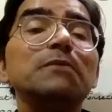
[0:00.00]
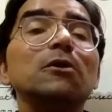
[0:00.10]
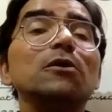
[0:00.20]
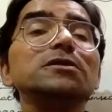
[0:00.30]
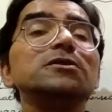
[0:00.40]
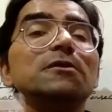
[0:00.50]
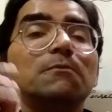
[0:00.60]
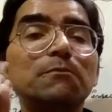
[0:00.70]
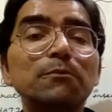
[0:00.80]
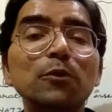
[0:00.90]
because
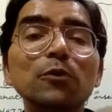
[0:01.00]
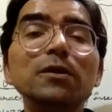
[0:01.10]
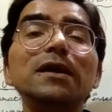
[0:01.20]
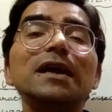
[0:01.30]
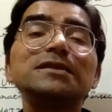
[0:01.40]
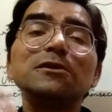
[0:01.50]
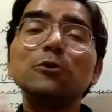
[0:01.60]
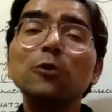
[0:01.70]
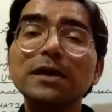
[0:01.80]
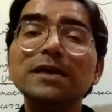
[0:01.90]
moon has a
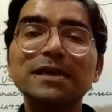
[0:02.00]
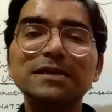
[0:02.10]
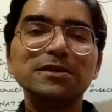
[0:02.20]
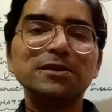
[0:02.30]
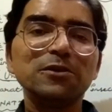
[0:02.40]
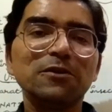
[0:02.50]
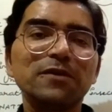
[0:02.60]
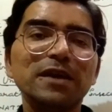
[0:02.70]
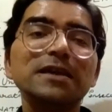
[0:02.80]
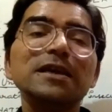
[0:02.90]
low intensity of
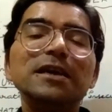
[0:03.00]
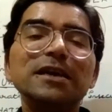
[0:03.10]
light,